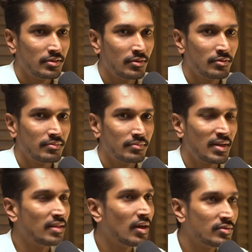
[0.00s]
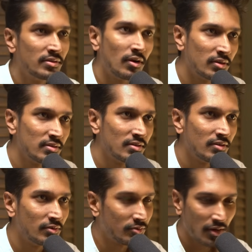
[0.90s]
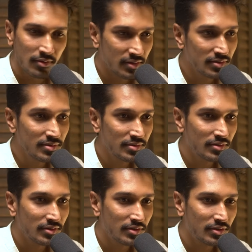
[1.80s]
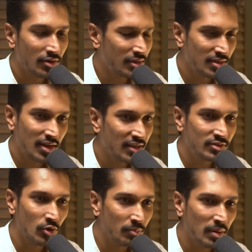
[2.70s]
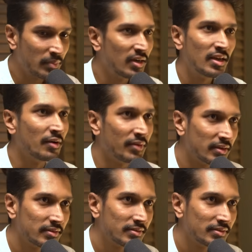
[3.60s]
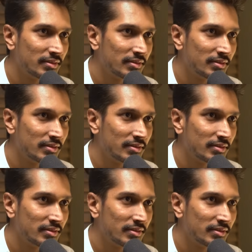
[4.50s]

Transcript: $10,000 to solve this, or else the leg is going permanently away.